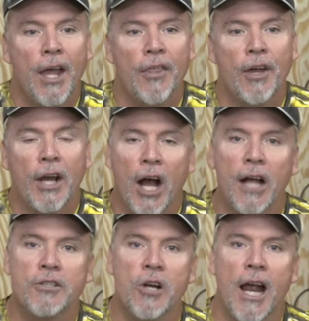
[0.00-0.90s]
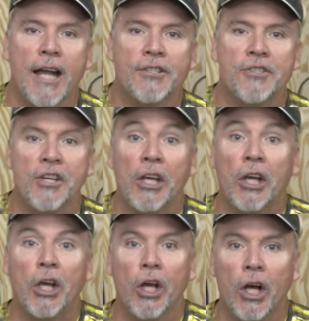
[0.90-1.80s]
The contrasts in
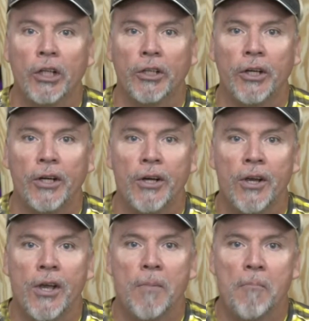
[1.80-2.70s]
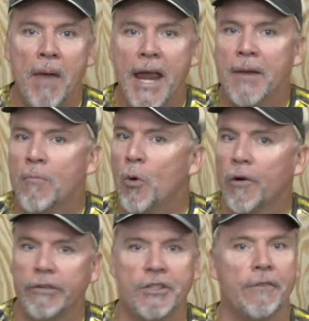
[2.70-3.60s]
color made more
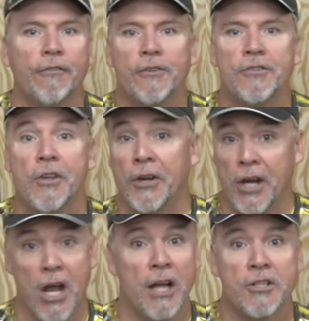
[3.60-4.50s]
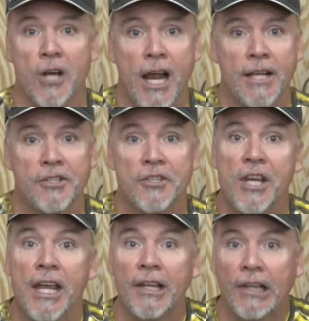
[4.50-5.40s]
of a difference than the contrasts
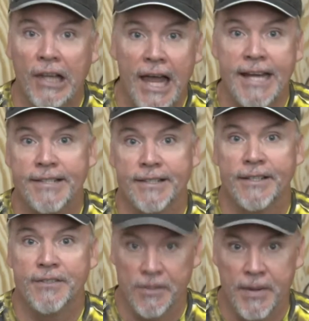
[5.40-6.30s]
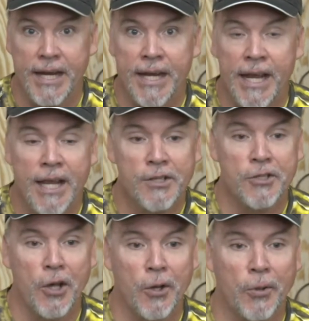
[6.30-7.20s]
in light to me.
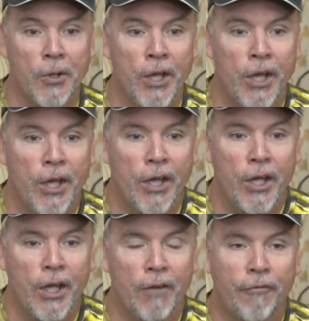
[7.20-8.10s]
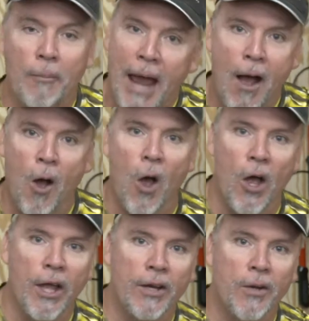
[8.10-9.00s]
So from now
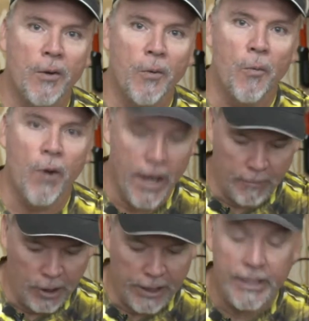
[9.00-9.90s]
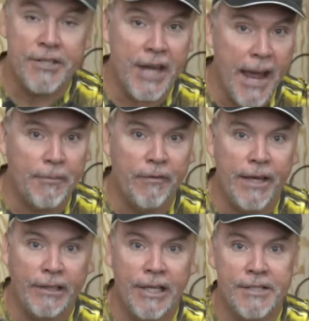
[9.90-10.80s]
on, when I'm looking, these
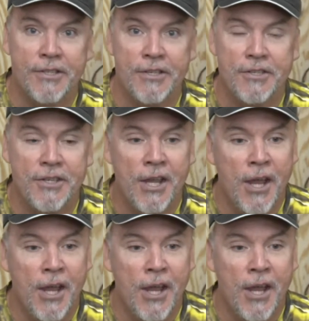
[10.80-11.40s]
Captivate lenses,